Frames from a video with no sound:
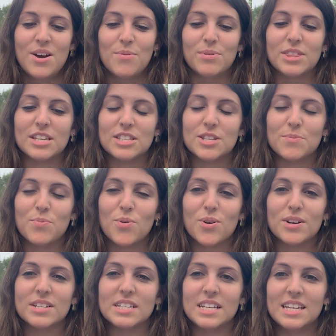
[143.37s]
with the
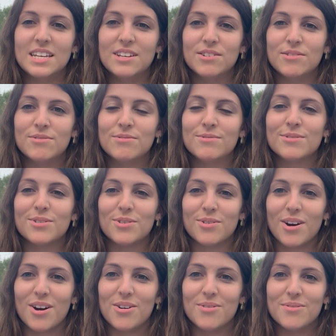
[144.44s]
support to heal,
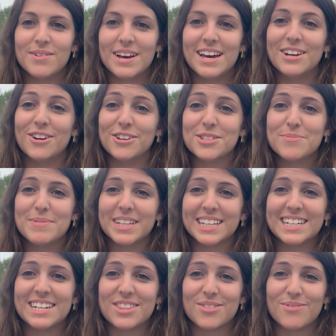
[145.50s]
grow, and ultimately
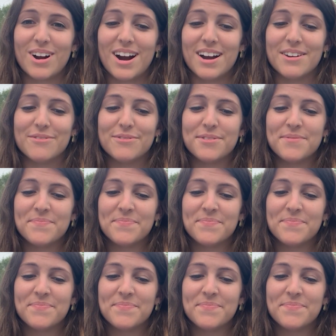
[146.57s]
to thrive.